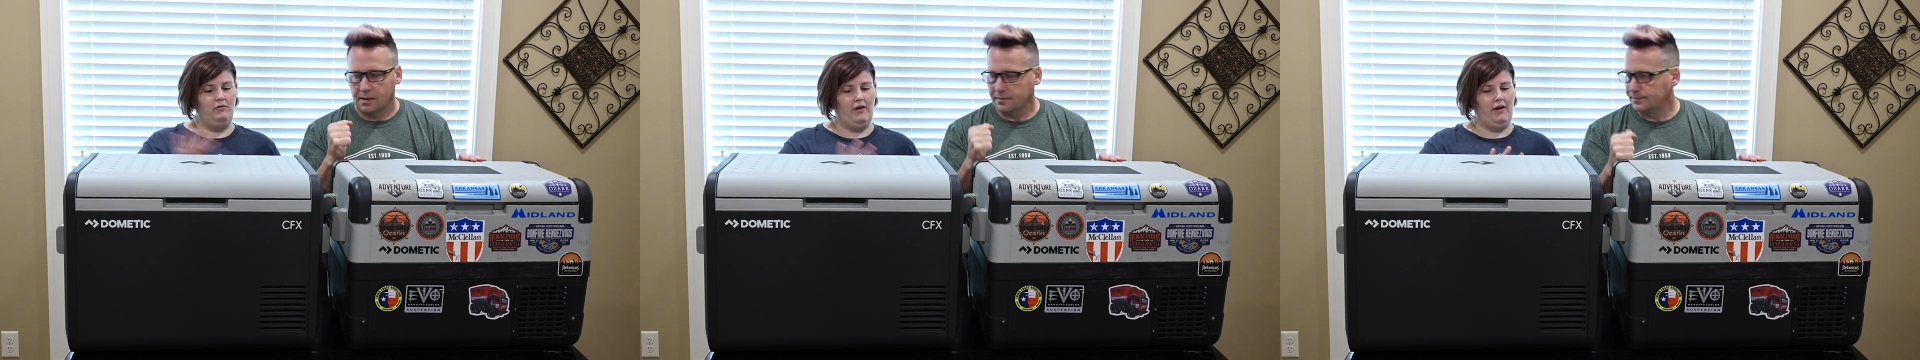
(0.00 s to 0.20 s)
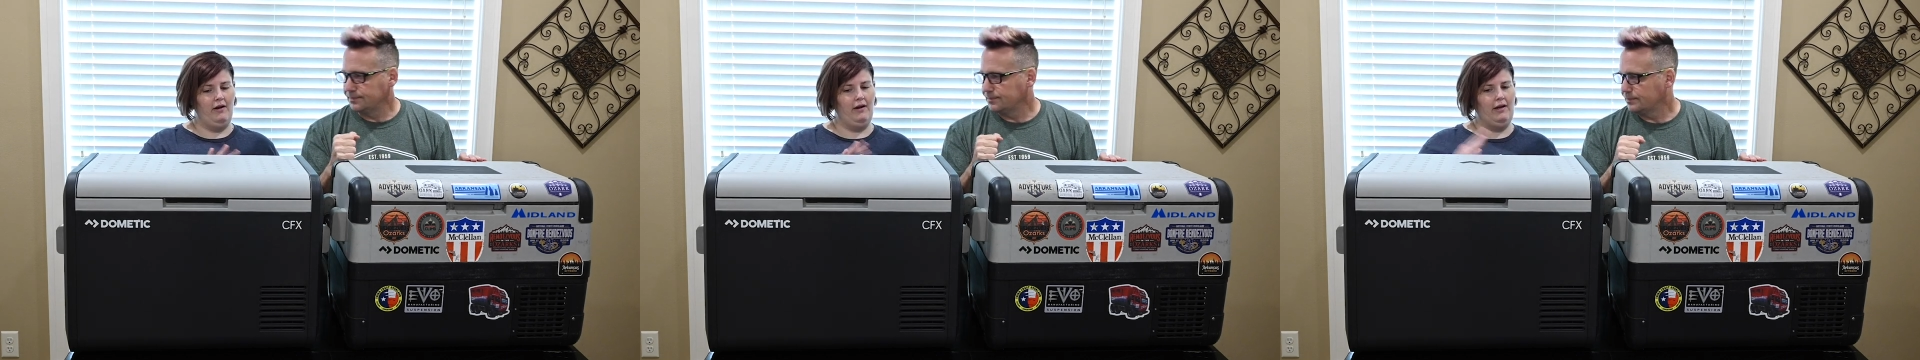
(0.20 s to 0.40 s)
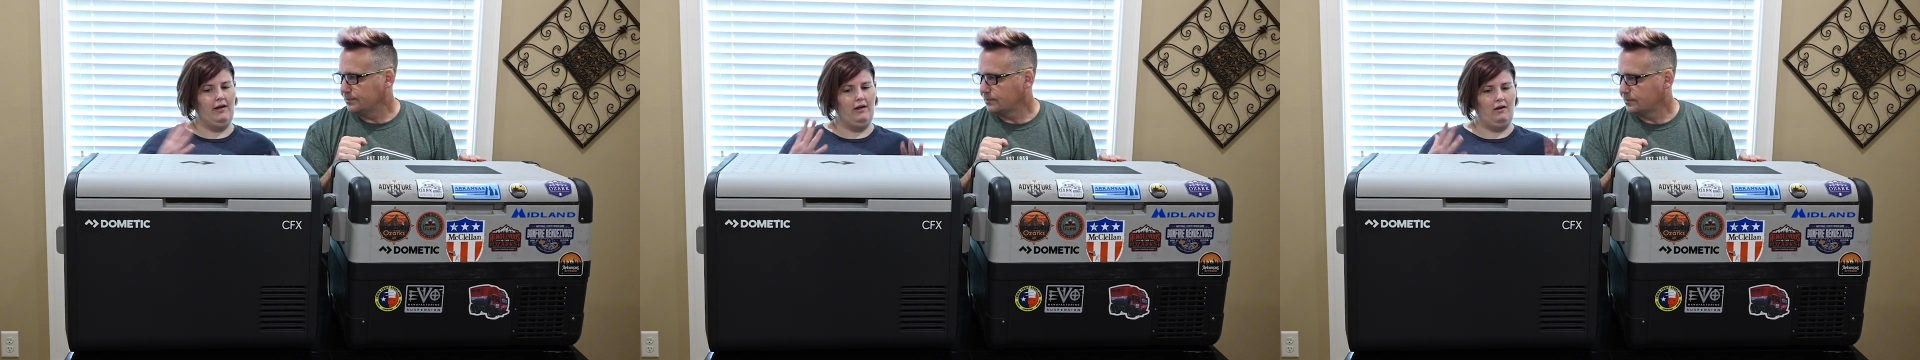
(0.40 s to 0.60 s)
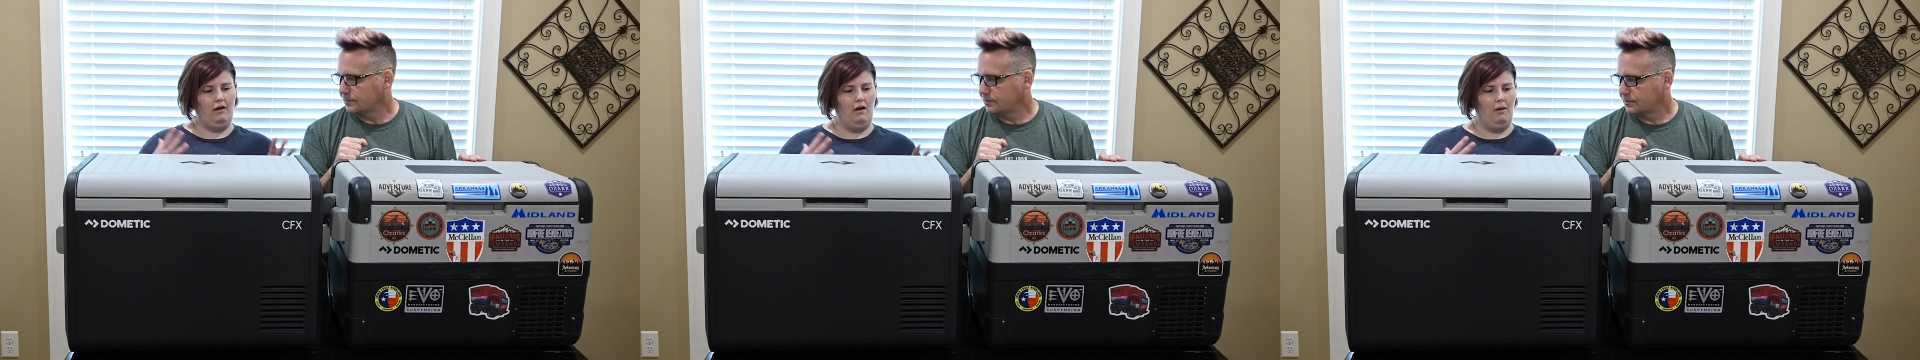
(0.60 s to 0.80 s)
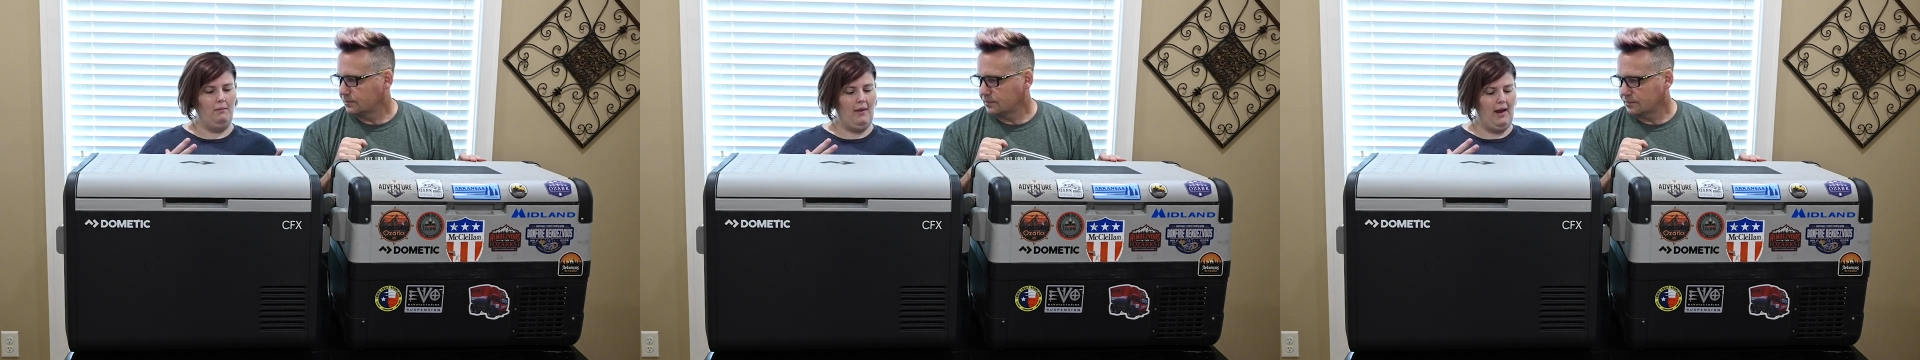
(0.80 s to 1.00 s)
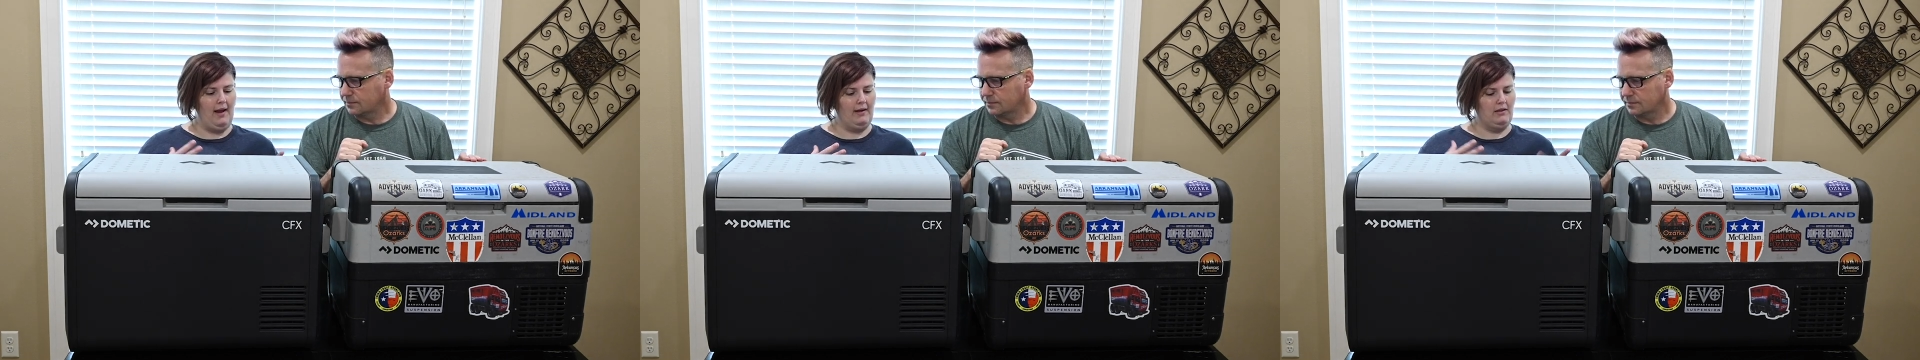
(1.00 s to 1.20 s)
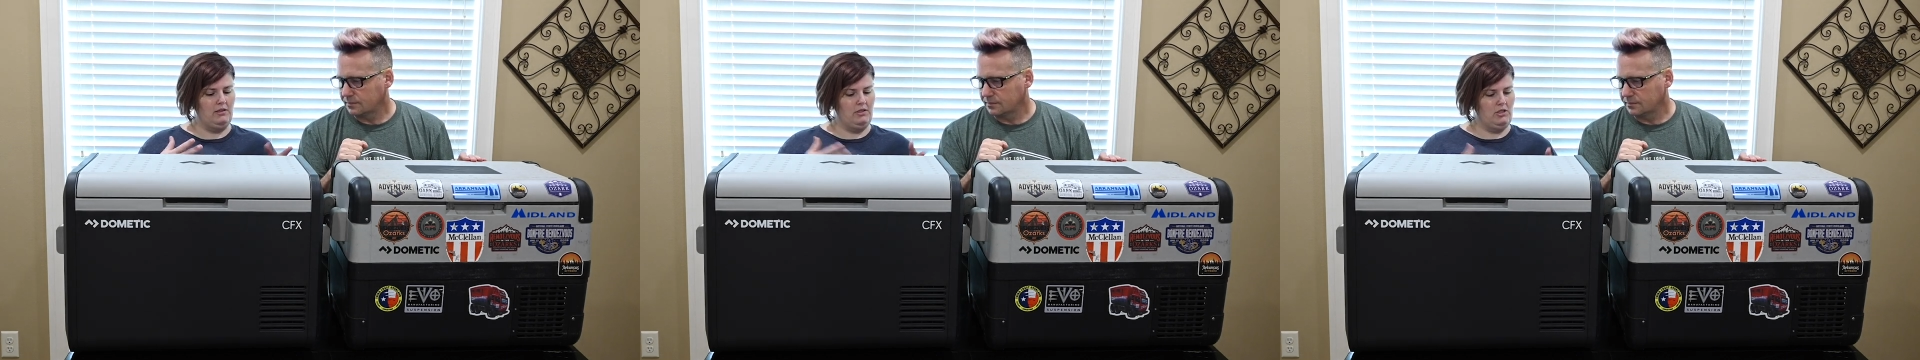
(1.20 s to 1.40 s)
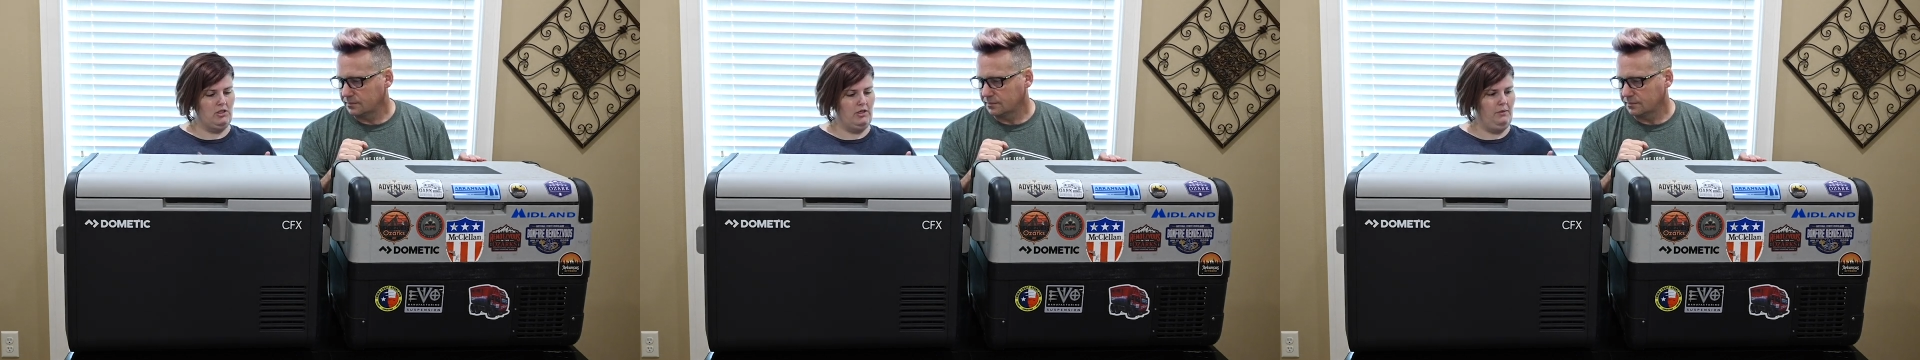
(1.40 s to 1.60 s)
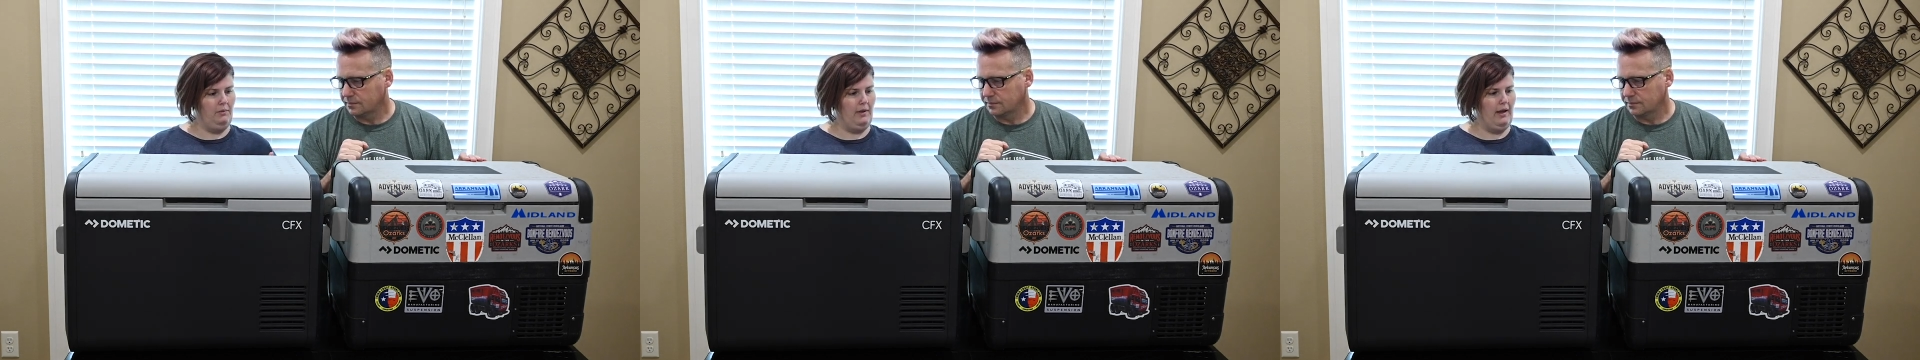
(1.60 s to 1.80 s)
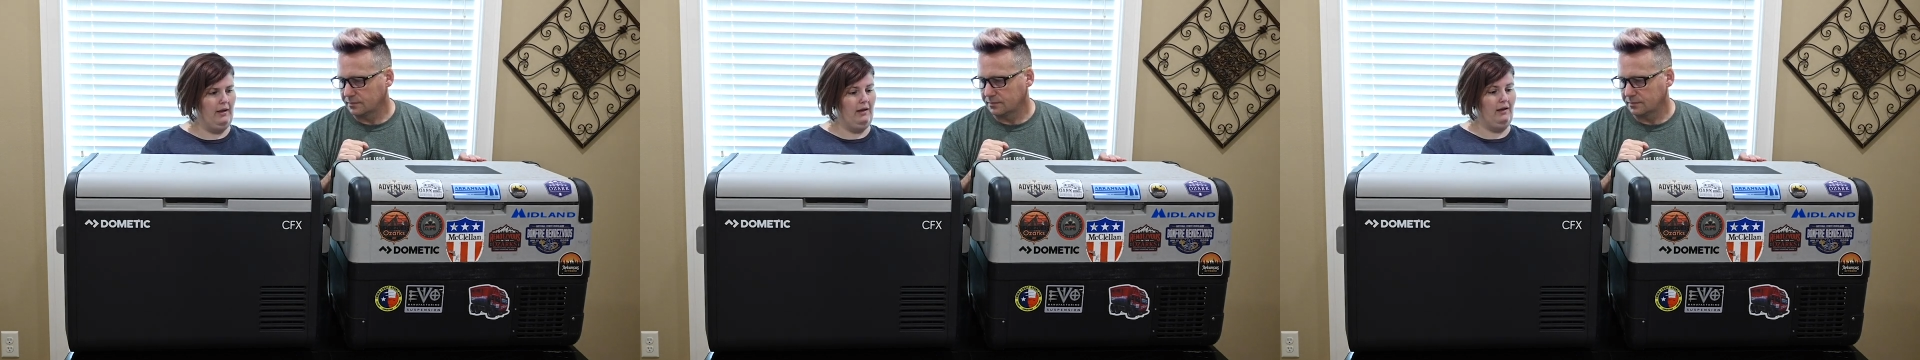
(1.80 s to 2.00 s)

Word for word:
Speaker 1: very compact and streamlined,